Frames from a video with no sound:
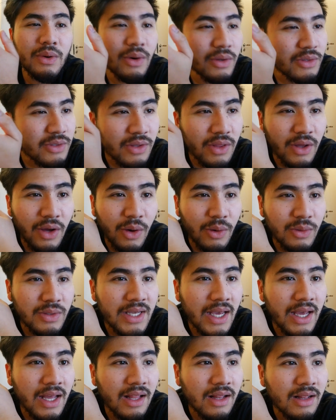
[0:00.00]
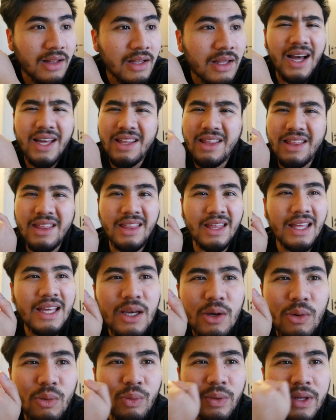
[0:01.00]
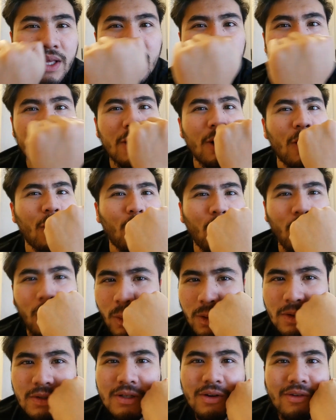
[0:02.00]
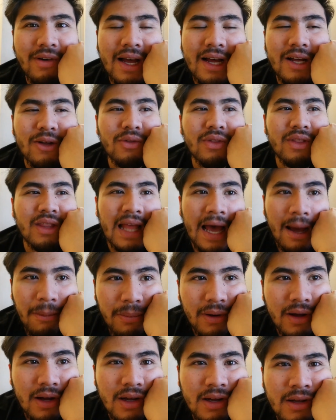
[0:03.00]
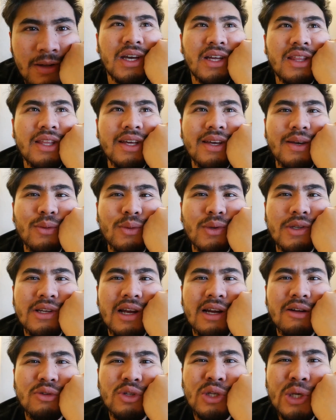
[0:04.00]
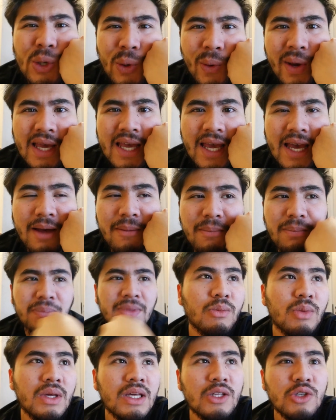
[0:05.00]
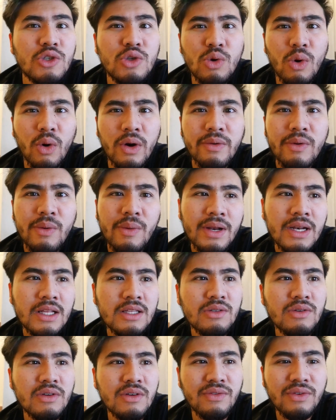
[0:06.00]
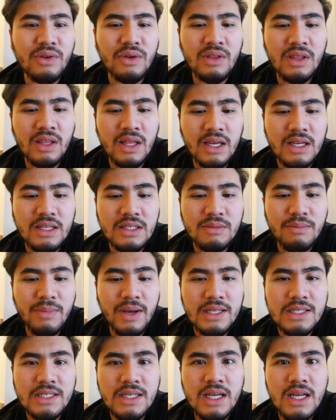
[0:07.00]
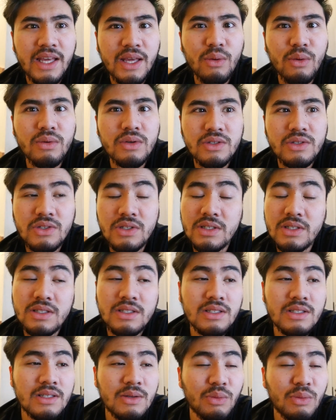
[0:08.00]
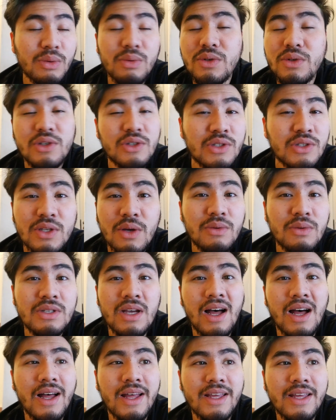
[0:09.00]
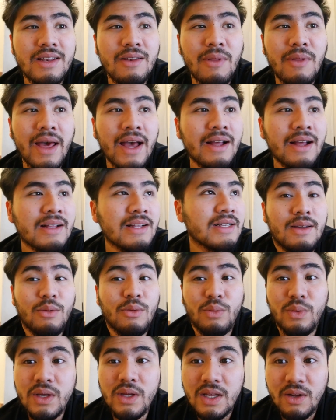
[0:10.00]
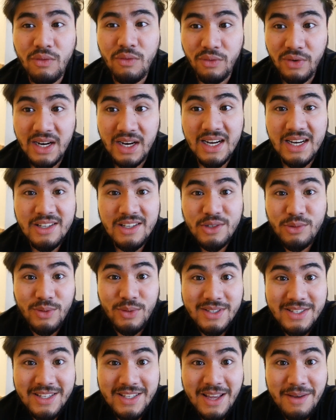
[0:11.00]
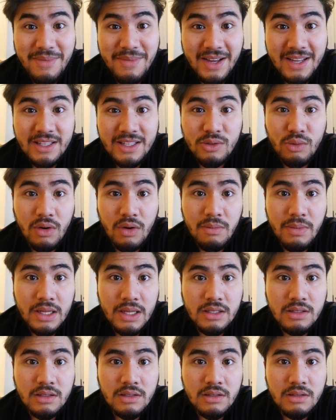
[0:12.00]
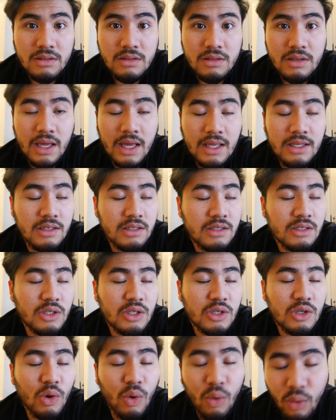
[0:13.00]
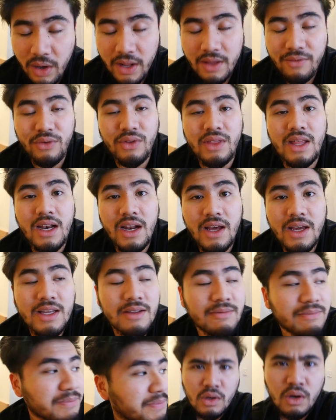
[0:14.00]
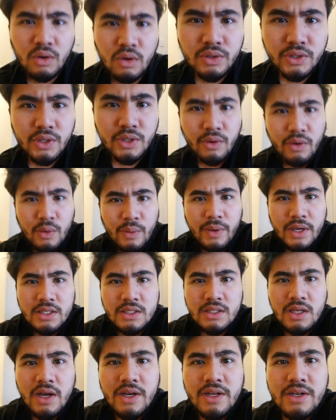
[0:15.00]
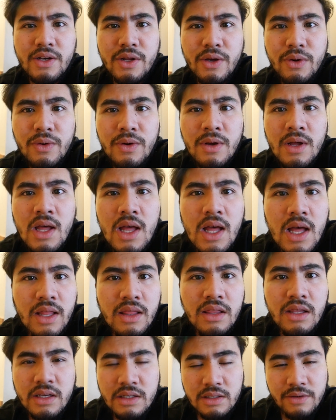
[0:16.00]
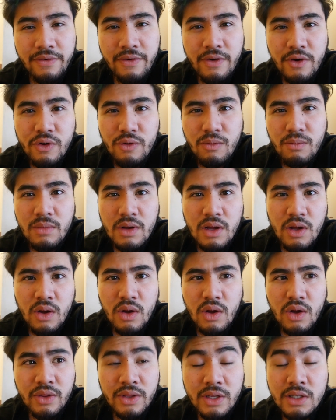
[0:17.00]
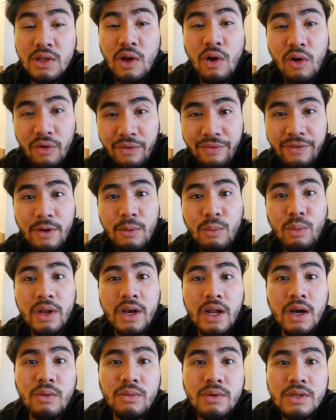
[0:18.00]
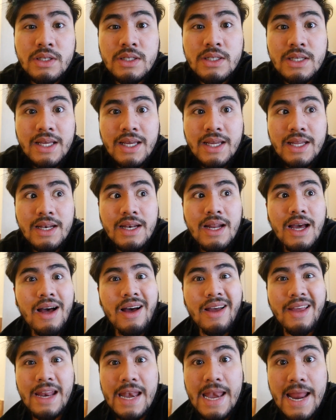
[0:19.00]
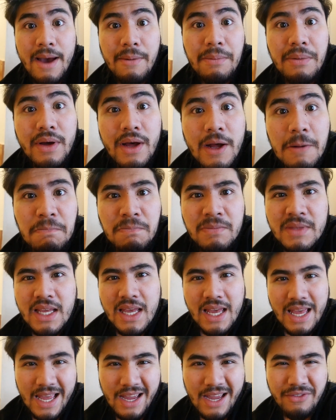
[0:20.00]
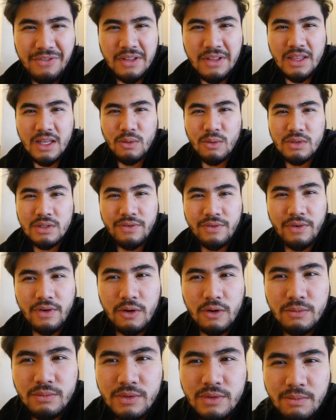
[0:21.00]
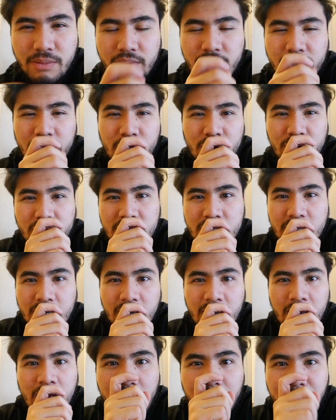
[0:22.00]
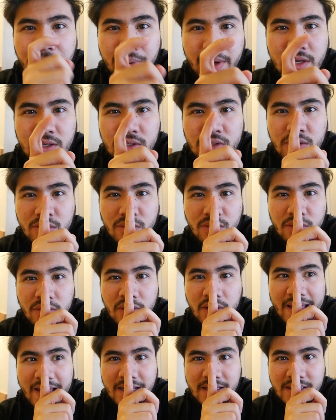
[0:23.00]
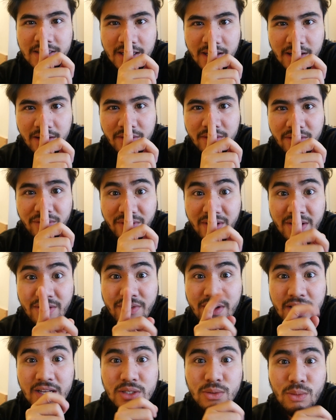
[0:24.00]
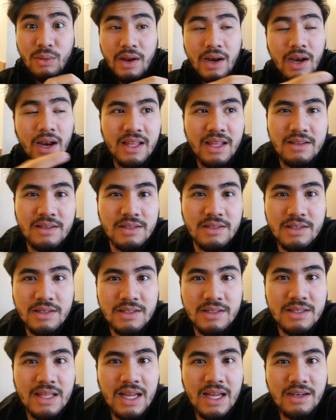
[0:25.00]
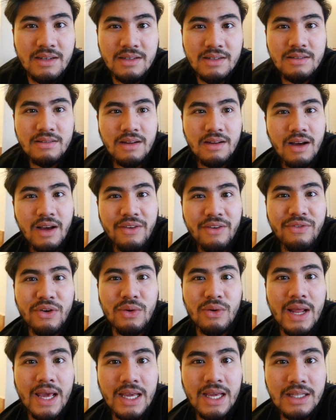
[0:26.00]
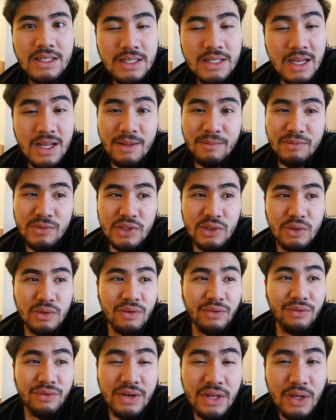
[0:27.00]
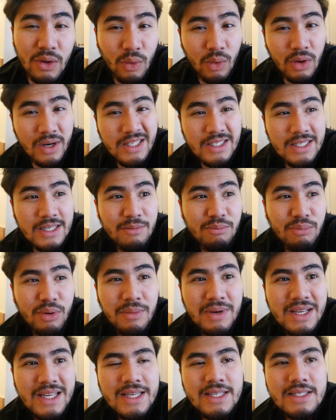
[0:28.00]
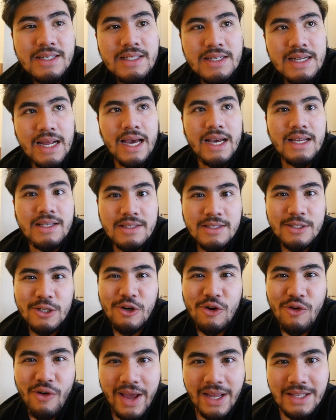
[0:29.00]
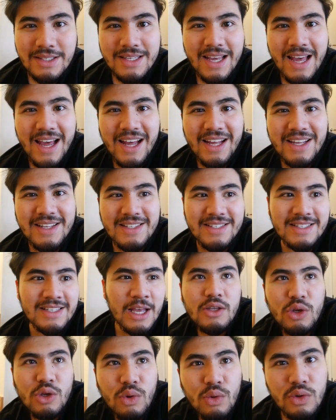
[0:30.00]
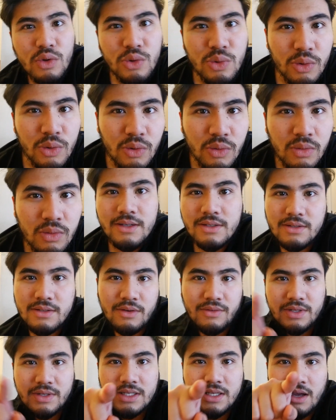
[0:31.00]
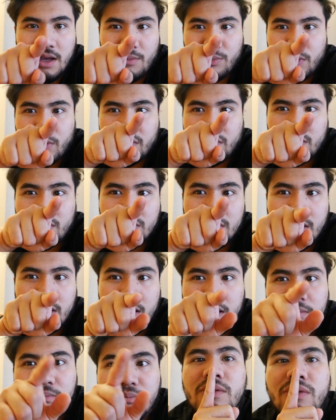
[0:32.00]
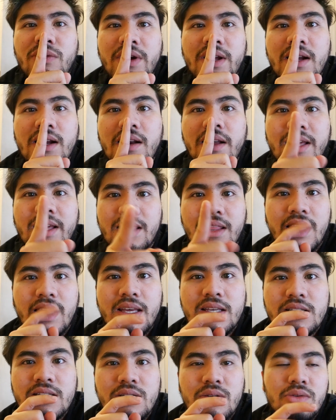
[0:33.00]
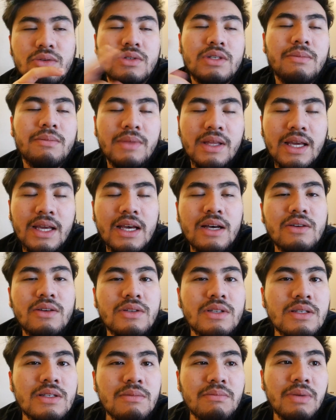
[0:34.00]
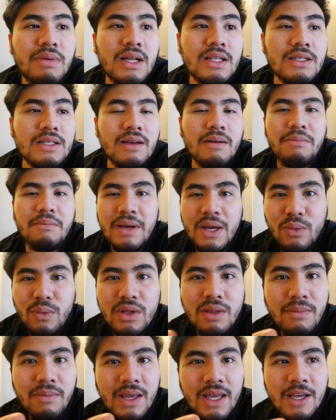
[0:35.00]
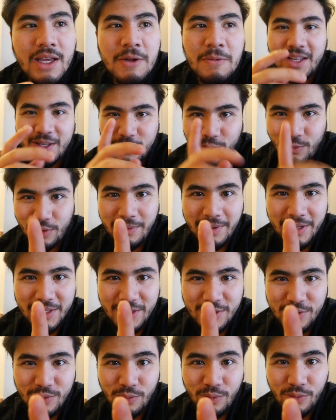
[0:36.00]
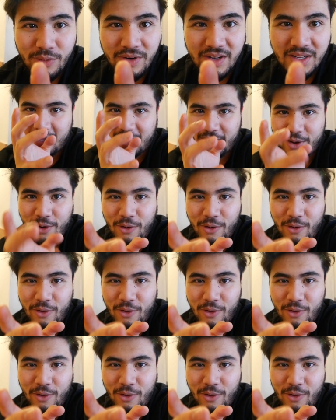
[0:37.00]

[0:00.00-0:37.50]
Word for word: got to the hotel, I think we walked around Napa. I think it was around 2 a.m. We enjoyed, we went into a few things, but it was just, we were just so tired that we really just wanted to get back into our beds and just call it for that night. Also, a quick side note this film, this whole film, when I was in Ayia Napa, Everything was filmed by using a Pixel XL, the very first one, and just a standard iPhone 8. So the video quality probably isn't as great as usual because obviously I'm not using a rig like this or something else, but bear with me, it's all about the story, I